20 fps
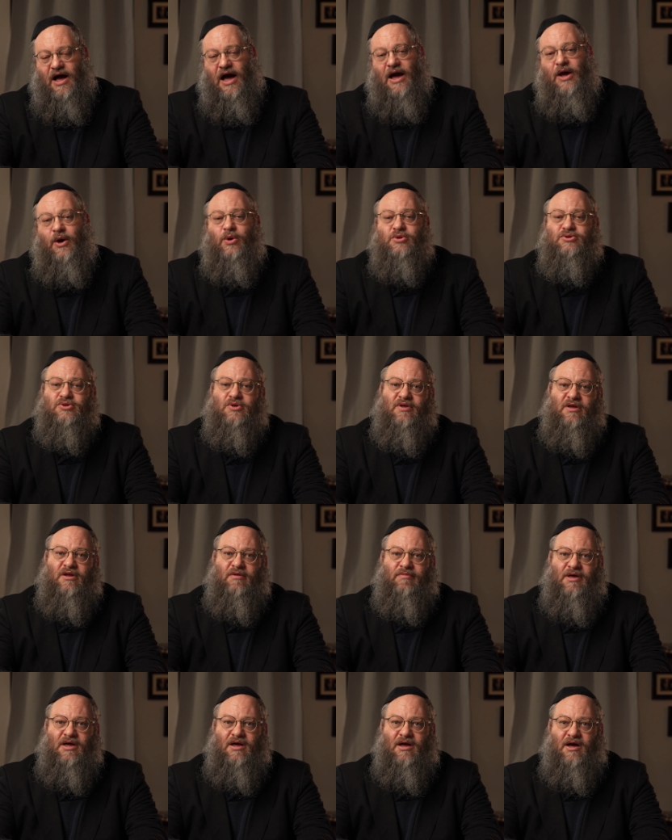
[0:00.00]
I also need
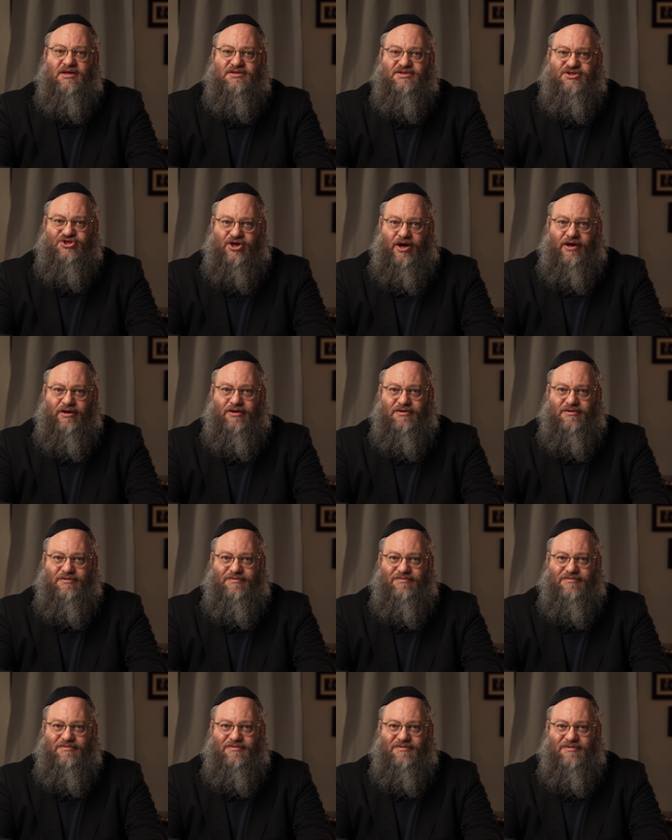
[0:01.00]
to be God's child.
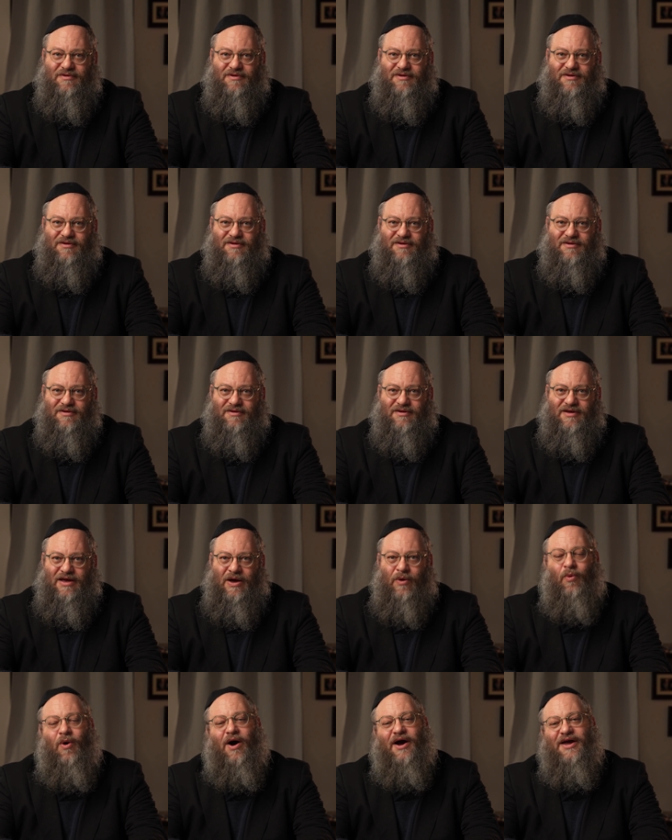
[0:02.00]

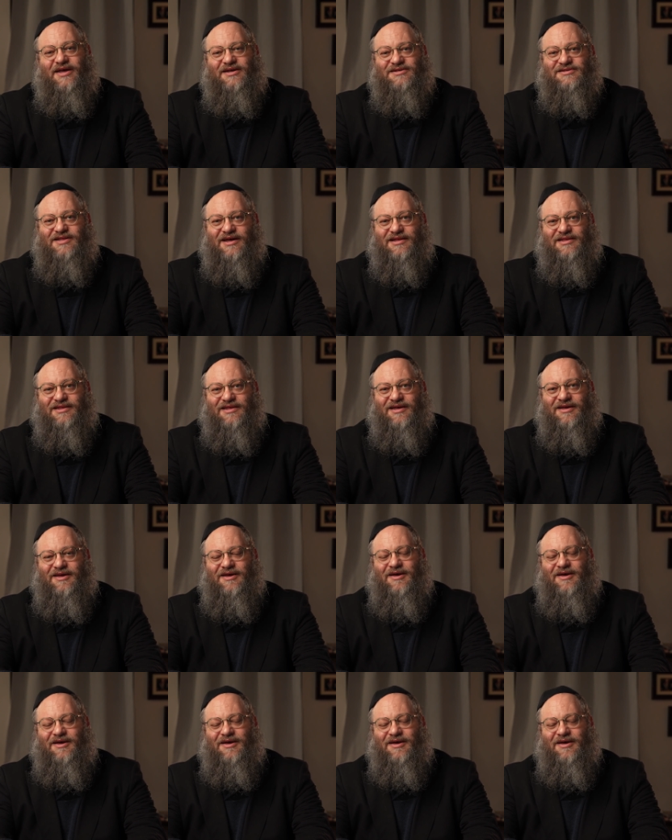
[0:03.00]
why is that?